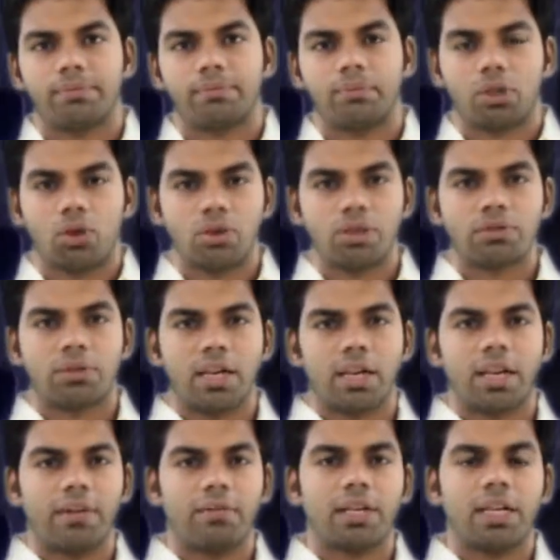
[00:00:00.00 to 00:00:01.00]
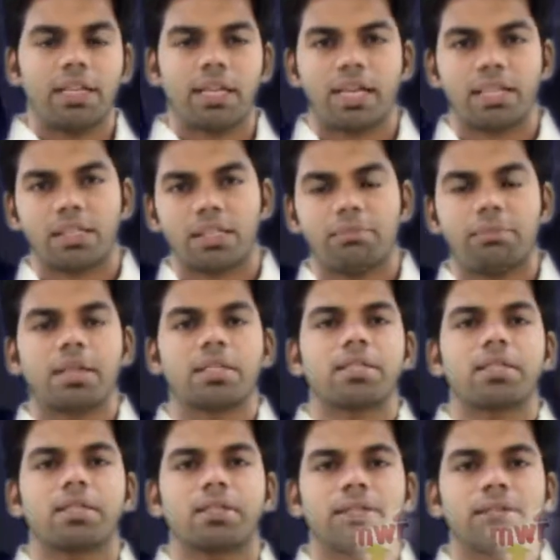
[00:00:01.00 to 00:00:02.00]
because we are having an extra mass
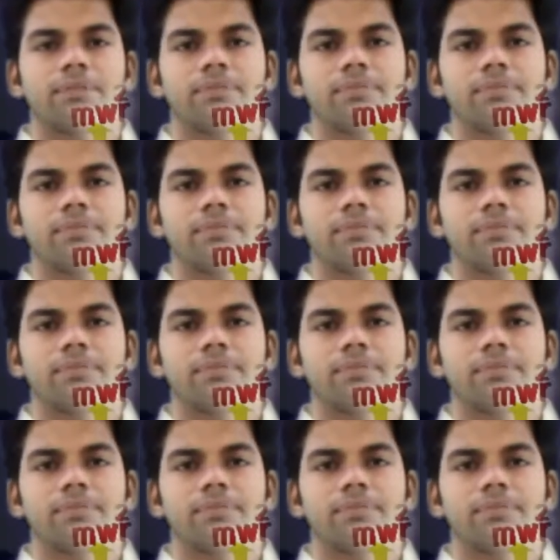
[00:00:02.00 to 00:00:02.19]
here.